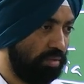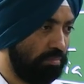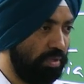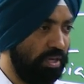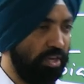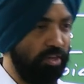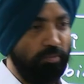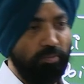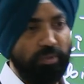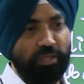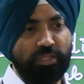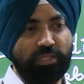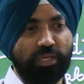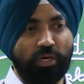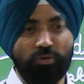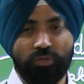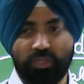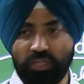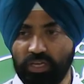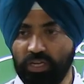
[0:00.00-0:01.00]
Believe me,
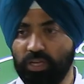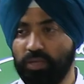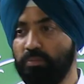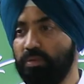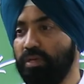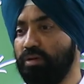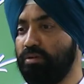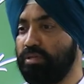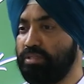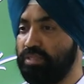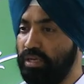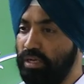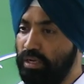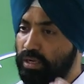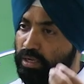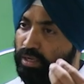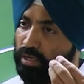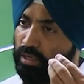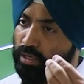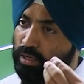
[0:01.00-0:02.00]
Saudi Arabia was
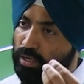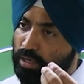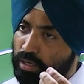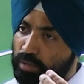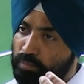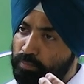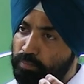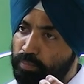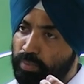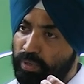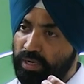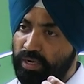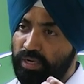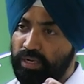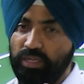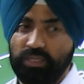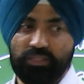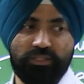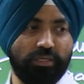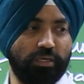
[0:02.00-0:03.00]
a
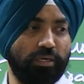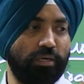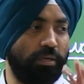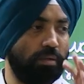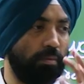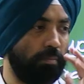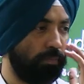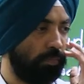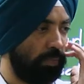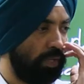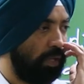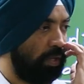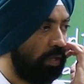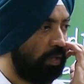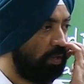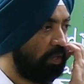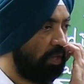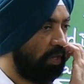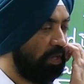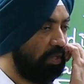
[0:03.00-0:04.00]
complete desert.
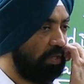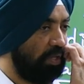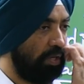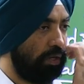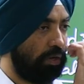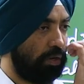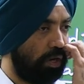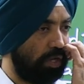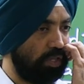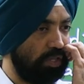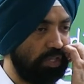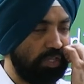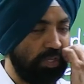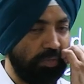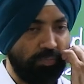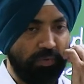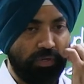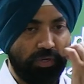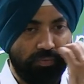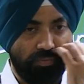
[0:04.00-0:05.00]
There is a
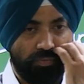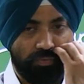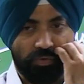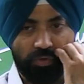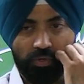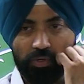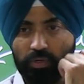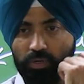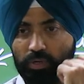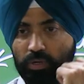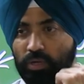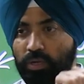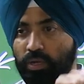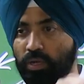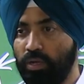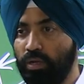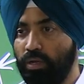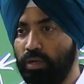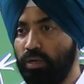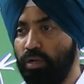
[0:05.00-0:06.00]
concept of
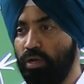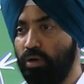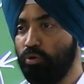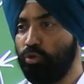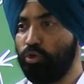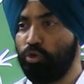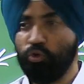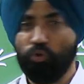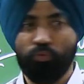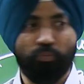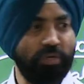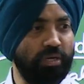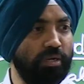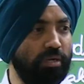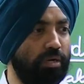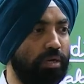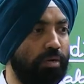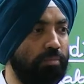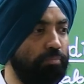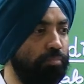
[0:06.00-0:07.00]
now human
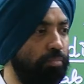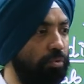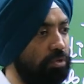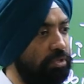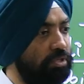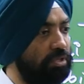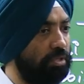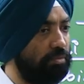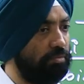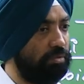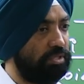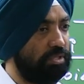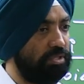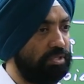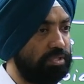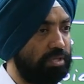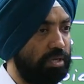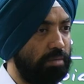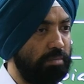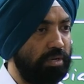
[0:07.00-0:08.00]
composting which
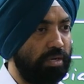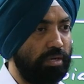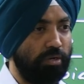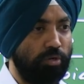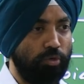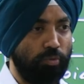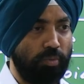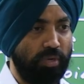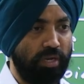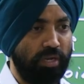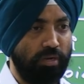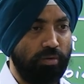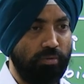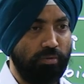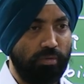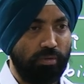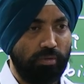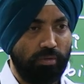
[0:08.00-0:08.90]
is coming into play now.